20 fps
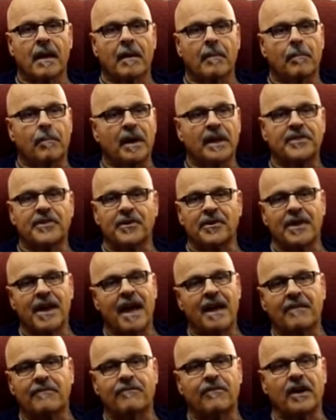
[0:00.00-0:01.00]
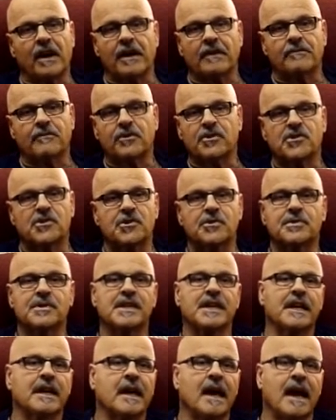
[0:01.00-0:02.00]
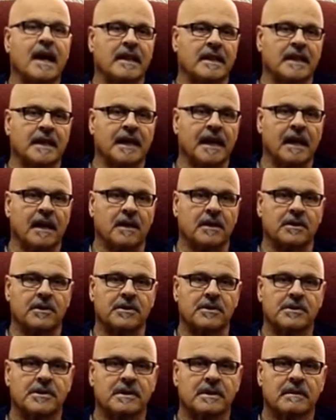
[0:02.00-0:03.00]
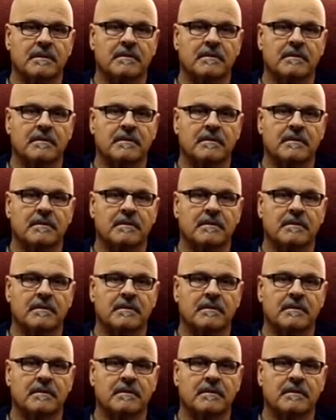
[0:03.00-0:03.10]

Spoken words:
but they're not fine for choosing godly elders.